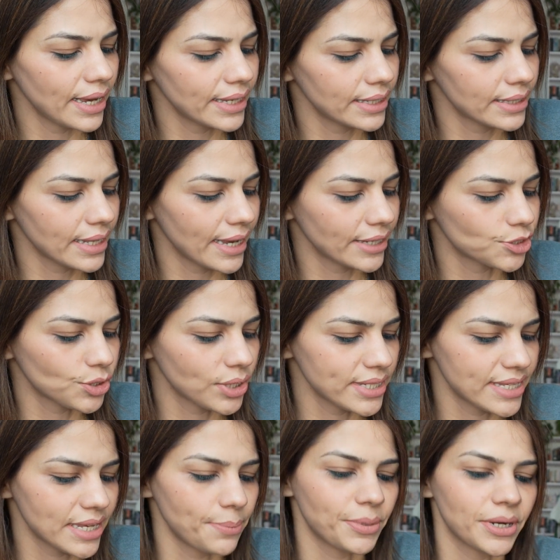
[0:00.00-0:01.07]
I can
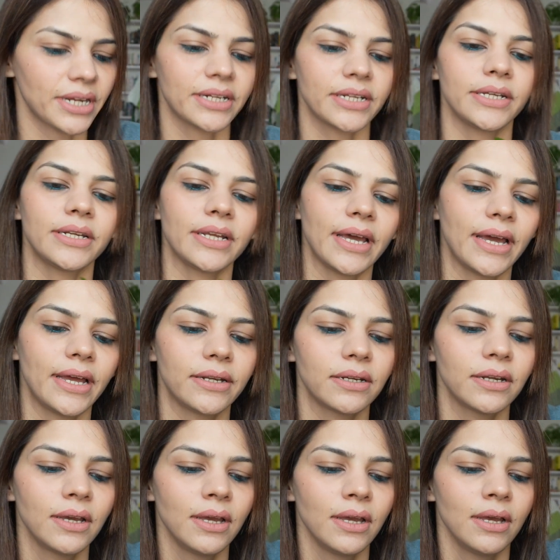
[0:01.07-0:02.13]
actually separate it
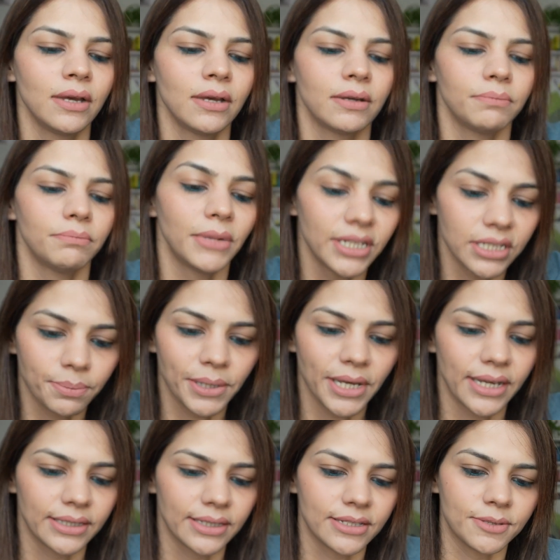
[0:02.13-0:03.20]
and
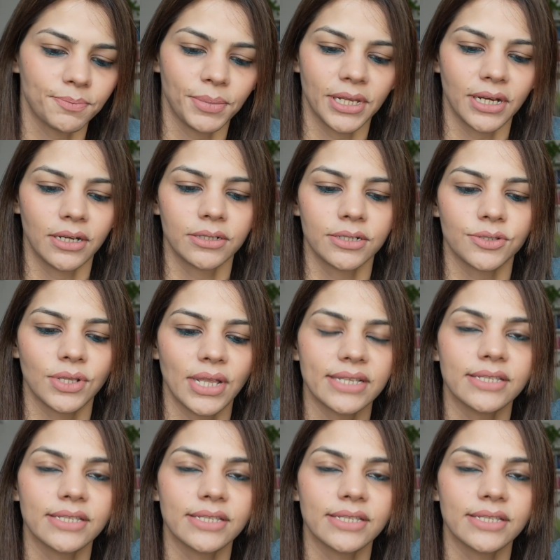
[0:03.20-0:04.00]
multiply this plant.